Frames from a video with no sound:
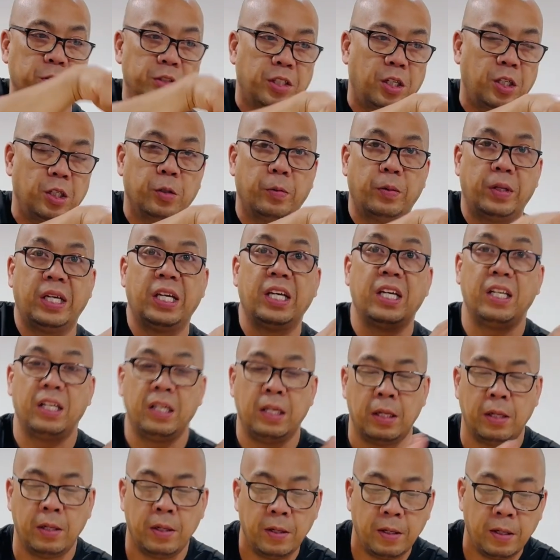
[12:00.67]
all the way in,
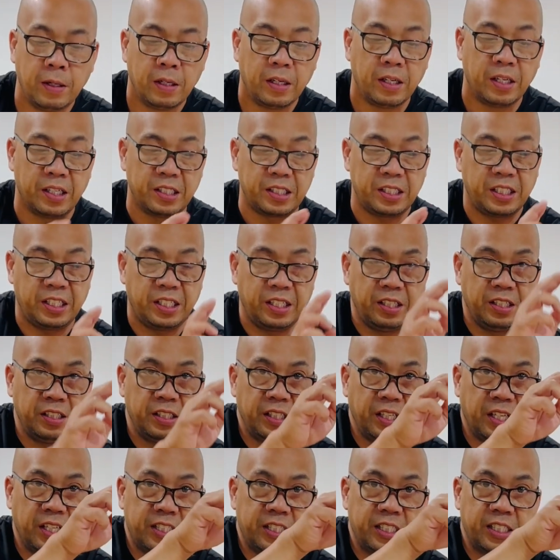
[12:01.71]

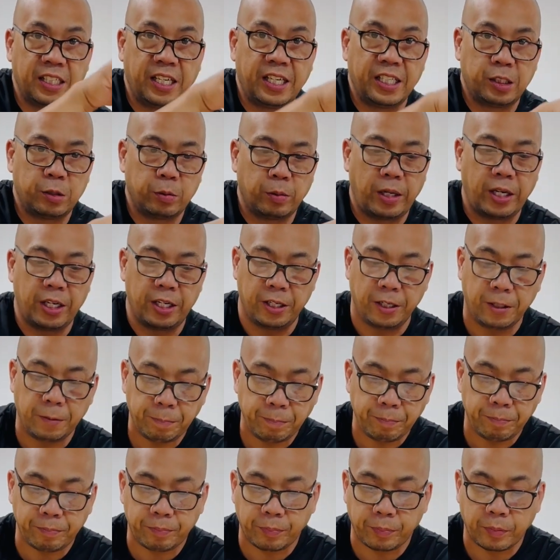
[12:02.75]
it slides right in.
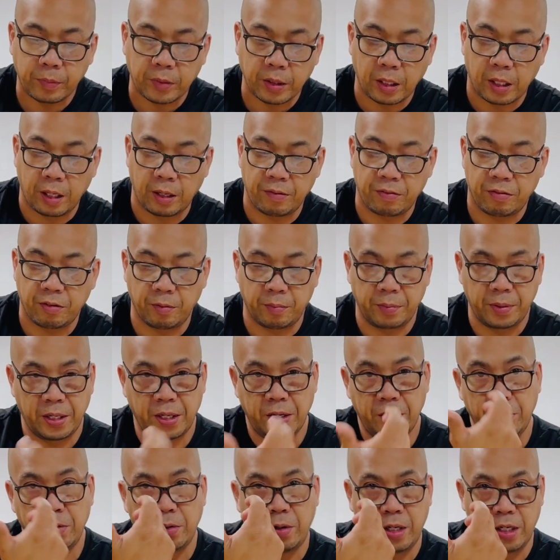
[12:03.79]
And from
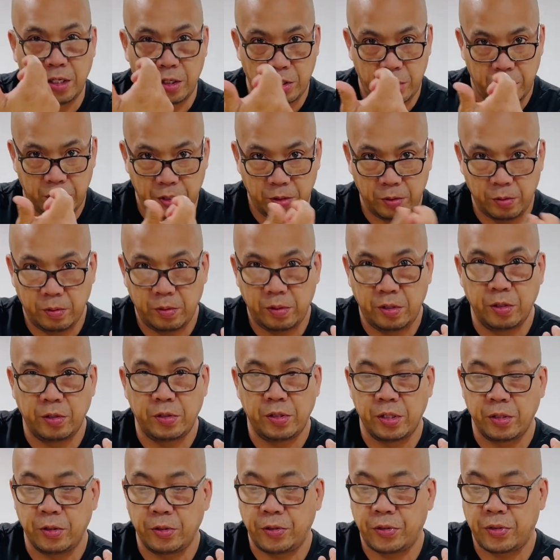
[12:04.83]
there, you're gonna shoot your
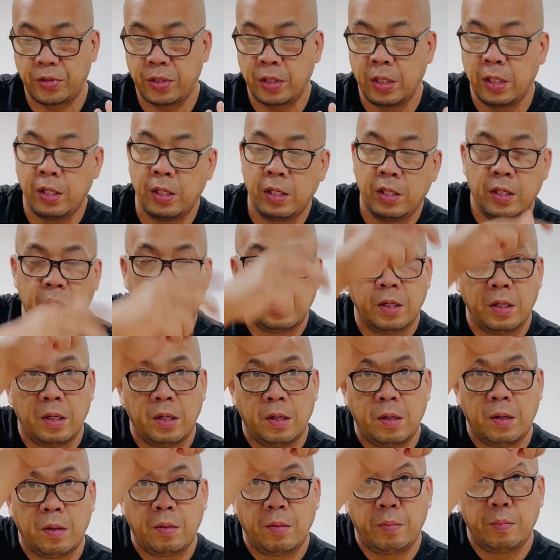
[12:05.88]
juice,
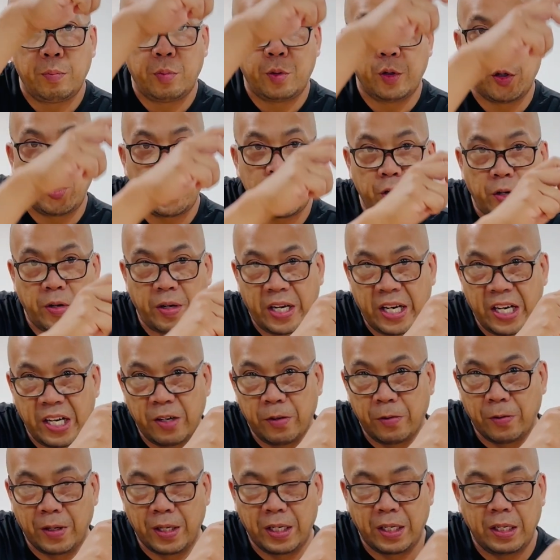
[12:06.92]
push your
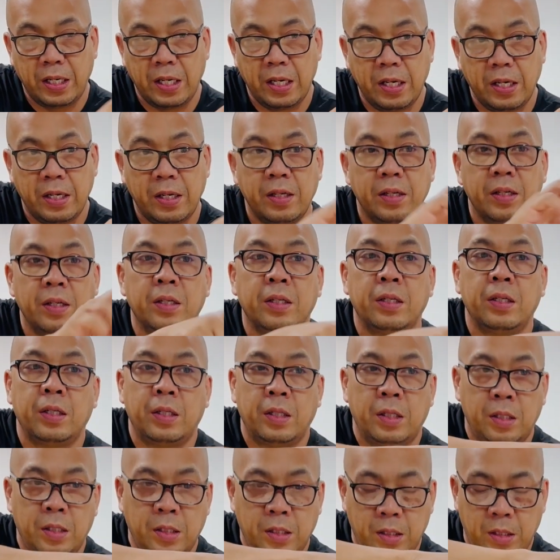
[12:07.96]
air in,
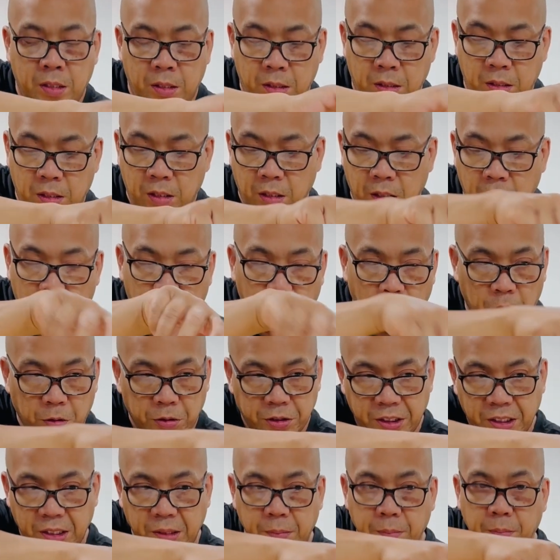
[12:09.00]
close
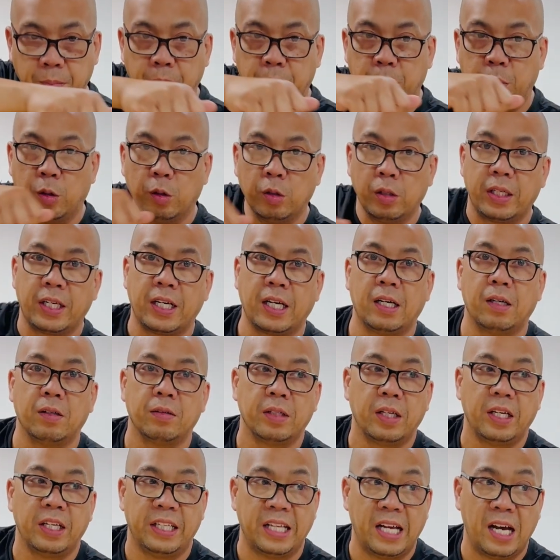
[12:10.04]
it, pull it out,
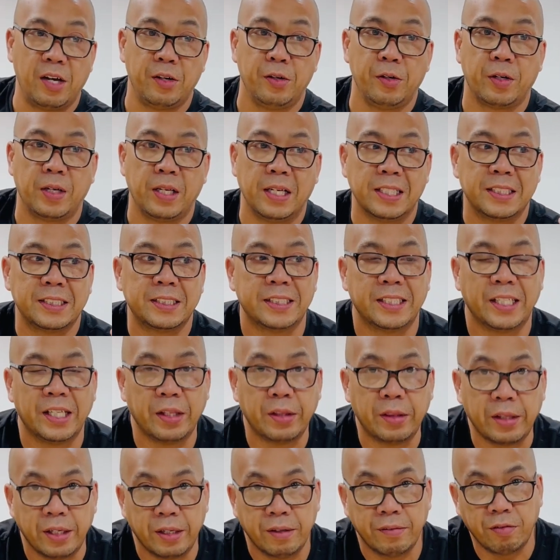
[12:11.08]
and now you're gonna stay
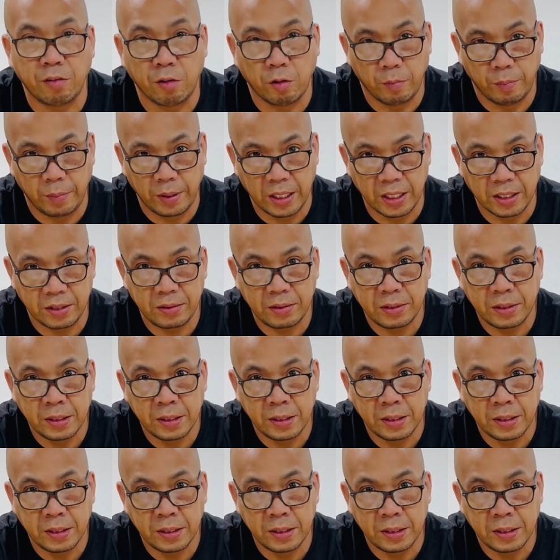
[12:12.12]
there for a minute,